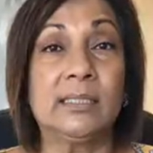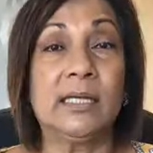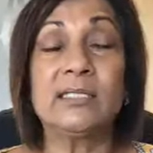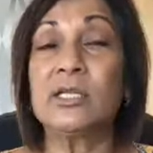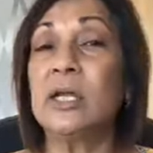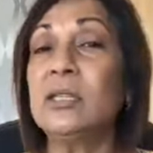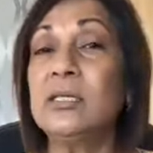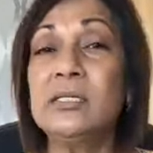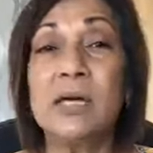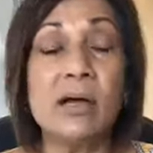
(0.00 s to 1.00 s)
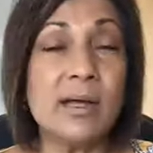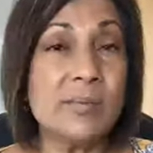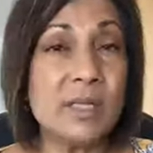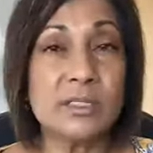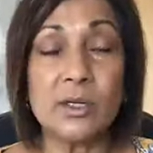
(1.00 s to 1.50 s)
It's not the
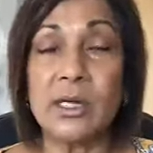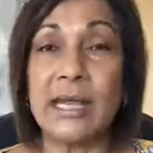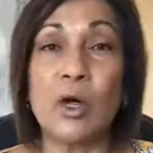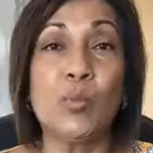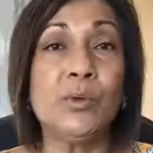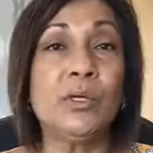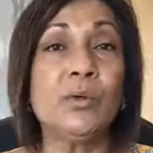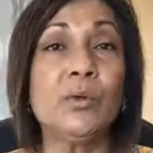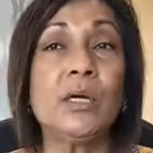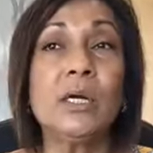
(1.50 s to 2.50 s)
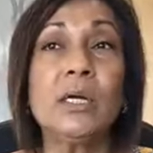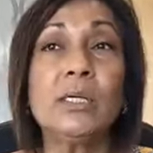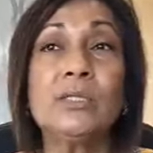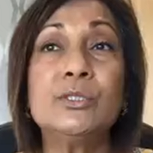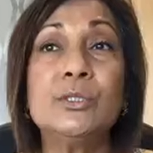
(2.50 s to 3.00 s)
time that's going to help you
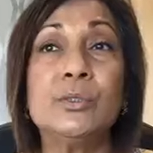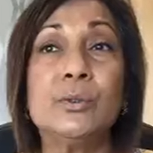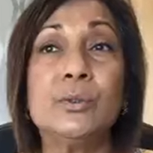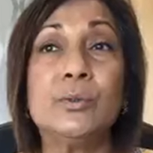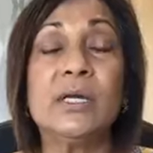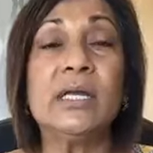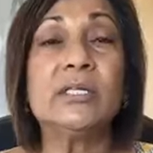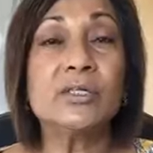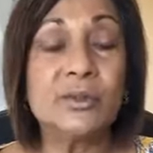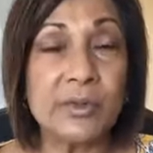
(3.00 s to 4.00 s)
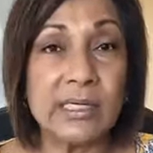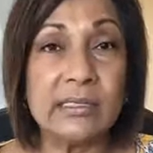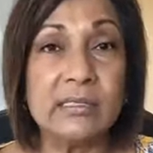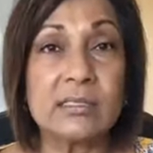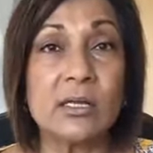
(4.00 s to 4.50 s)
to integrate
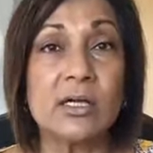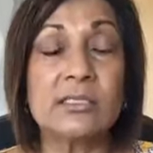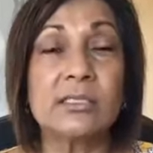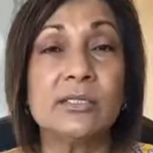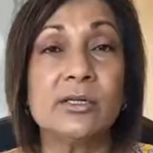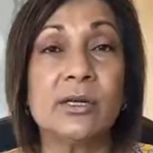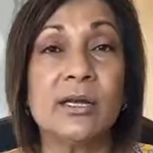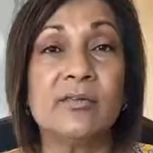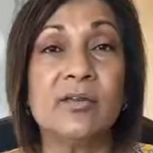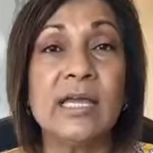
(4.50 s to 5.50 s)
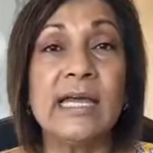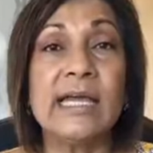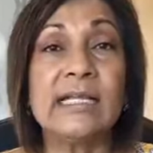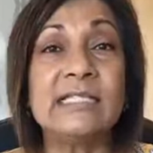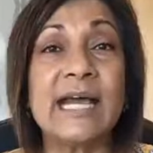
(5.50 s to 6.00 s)
this loss into your life.
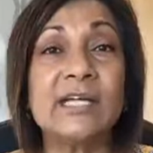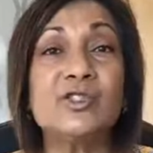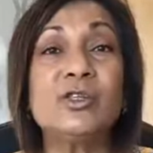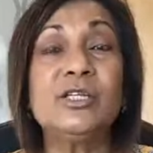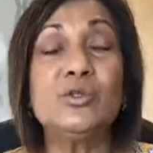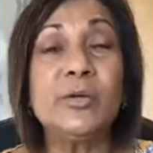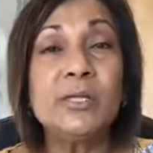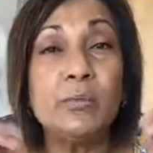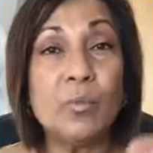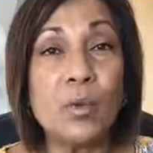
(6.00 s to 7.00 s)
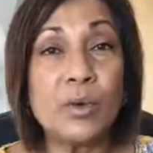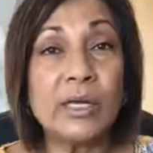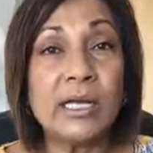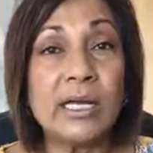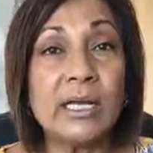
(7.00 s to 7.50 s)
It's actually doing the
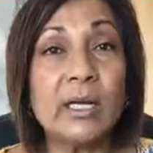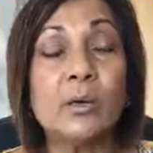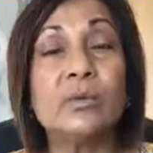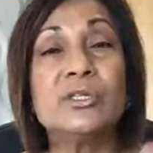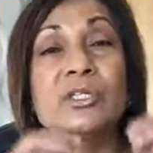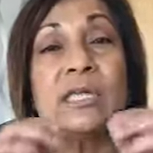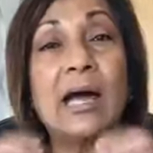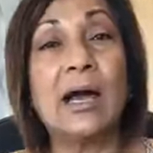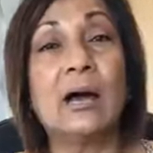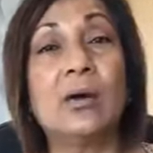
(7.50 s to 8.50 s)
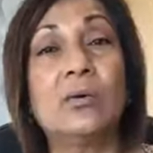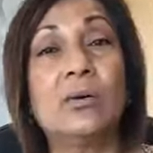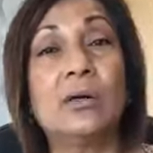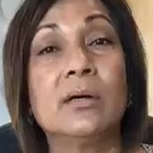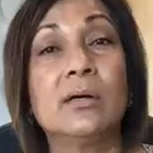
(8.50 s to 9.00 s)
mourning, which is how
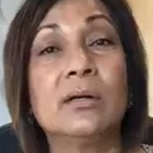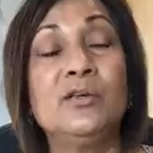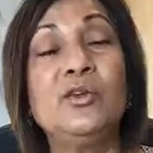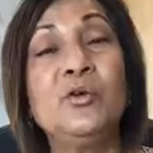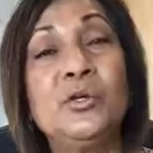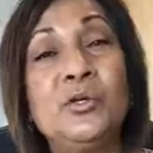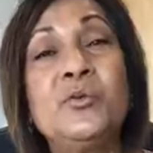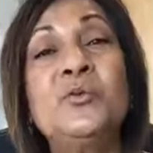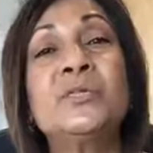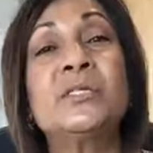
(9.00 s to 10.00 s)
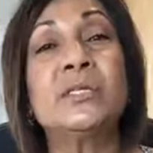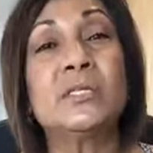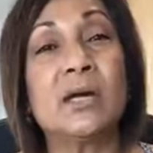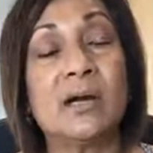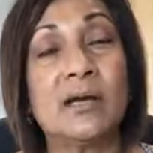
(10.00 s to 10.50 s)
you use the
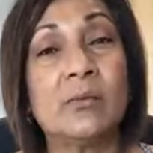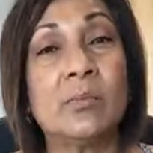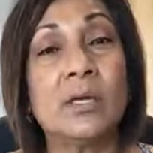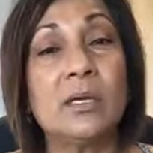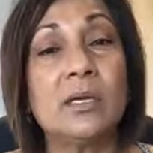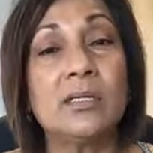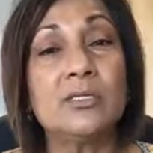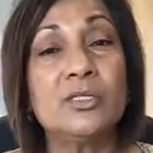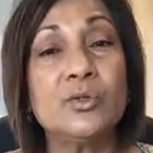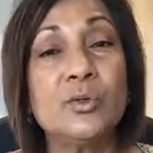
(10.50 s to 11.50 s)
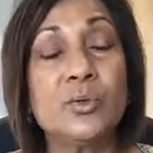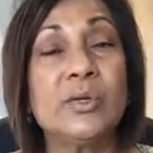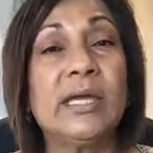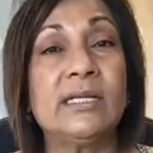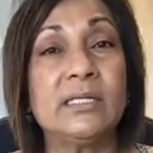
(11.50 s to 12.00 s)
time to
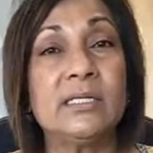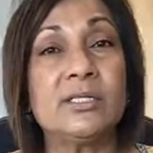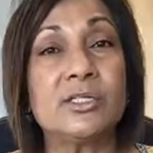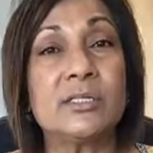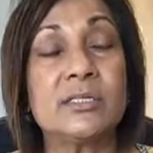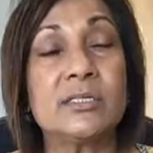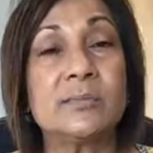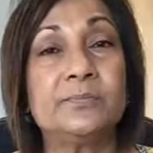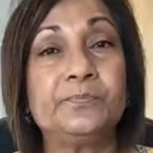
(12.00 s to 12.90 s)
create conditions.